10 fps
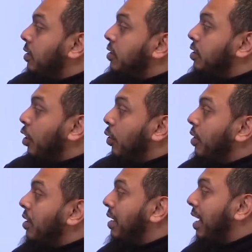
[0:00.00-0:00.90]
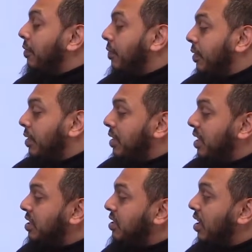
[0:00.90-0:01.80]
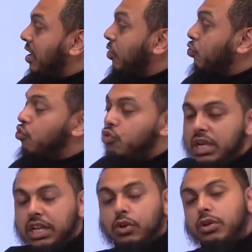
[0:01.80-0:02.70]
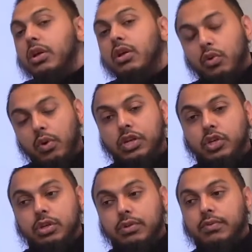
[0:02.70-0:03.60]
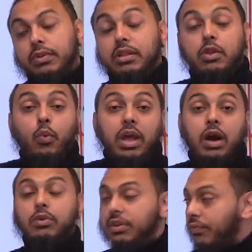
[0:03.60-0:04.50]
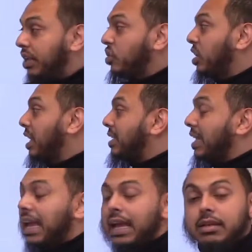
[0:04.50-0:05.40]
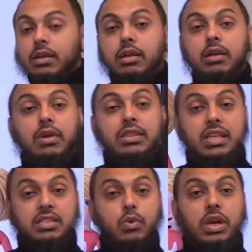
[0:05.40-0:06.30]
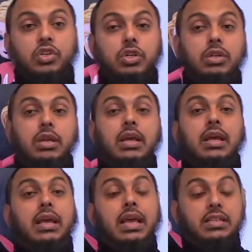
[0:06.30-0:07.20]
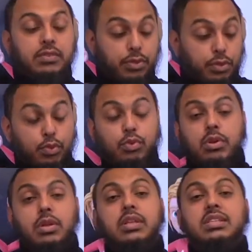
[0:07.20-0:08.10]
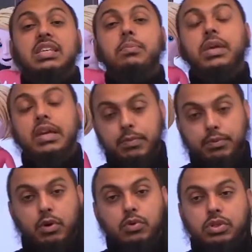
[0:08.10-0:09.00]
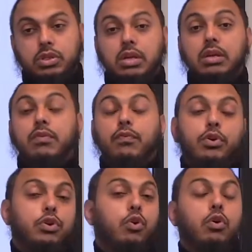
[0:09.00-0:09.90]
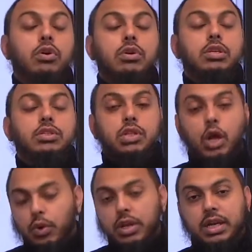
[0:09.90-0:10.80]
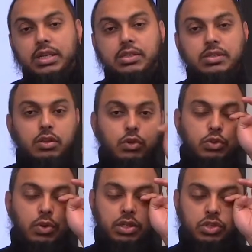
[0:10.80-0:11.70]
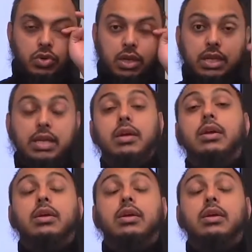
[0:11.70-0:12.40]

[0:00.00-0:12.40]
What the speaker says: So this is a really good question. The way I would differentiate again in this question is through the CPA approach. For your slower learners, those who are struggling,